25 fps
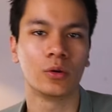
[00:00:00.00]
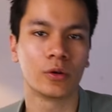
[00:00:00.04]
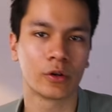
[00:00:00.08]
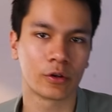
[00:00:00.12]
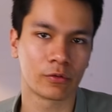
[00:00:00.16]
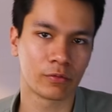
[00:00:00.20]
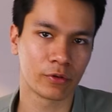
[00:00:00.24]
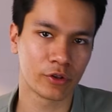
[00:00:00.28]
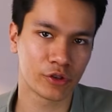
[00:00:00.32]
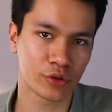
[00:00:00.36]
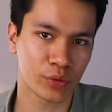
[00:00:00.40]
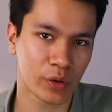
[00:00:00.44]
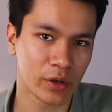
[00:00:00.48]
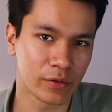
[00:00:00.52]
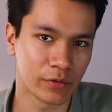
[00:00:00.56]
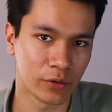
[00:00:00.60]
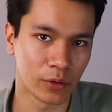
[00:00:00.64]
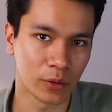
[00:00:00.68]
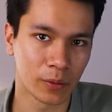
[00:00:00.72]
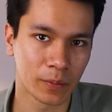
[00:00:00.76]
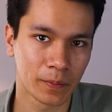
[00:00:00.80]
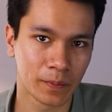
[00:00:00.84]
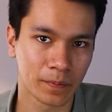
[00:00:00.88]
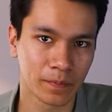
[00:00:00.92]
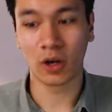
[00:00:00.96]
order retrieval.
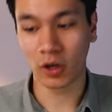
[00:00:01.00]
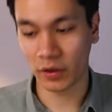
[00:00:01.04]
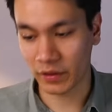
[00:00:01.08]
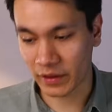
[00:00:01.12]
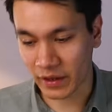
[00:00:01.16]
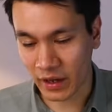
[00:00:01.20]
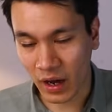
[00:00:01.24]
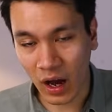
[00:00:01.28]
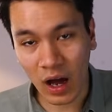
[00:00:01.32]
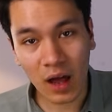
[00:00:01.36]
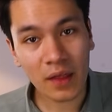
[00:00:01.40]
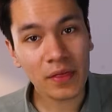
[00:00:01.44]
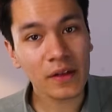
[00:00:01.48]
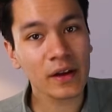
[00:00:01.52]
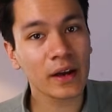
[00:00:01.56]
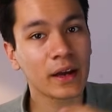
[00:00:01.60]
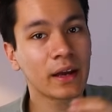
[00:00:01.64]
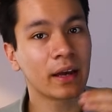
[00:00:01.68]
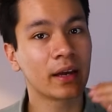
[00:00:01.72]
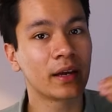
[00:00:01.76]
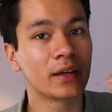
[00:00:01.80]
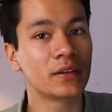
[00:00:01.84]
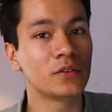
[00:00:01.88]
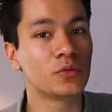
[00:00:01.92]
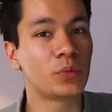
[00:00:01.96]
On the other
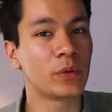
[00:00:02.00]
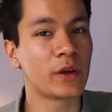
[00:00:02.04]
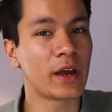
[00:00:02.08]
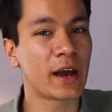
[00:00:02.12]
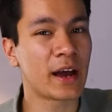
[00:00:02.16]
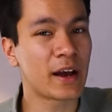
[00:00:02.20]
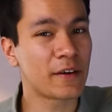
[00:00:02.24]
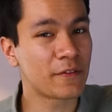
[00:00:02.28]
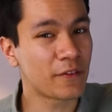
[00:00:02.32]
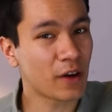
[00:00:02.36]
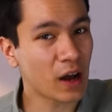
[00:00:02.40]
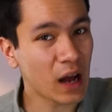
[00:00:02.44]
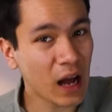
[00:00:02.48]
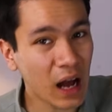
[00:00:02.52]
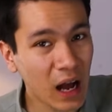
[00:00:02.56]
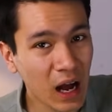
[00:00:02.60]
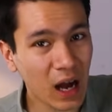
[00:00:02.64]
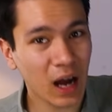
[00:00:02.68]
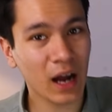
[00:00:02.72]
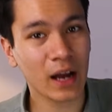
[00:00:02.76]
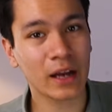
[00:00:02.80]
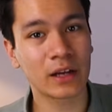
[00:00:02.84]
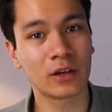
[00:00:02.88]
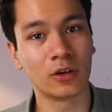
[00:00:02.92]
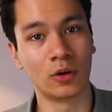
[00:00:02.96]
hand, we have
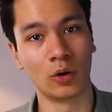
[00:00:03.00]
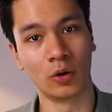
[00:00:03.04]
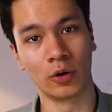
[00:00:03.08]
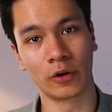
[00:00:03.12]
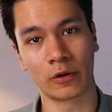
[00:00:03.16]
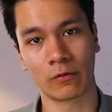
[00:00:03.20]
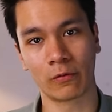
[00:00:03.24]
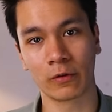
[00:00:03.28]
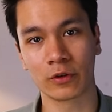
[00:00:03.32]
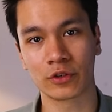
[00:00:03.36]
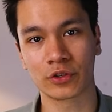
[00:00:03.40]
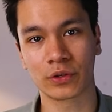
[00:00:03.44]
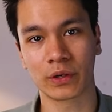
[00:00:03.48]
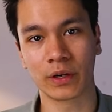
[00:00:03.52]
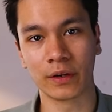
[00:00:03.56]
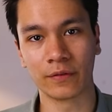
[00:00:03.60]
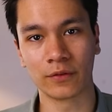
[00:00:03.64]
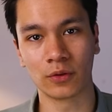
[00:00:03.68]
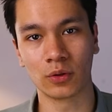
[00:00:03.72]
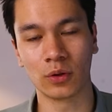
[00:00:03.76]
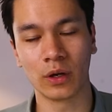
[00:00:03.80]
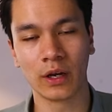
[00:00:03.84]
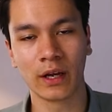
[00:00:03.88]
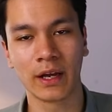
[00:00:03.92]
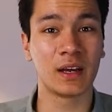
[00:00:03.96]
higher order
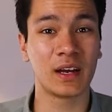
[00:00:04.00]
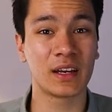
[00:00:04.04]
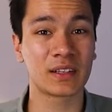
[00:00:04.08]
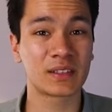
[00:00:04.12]
retrieval.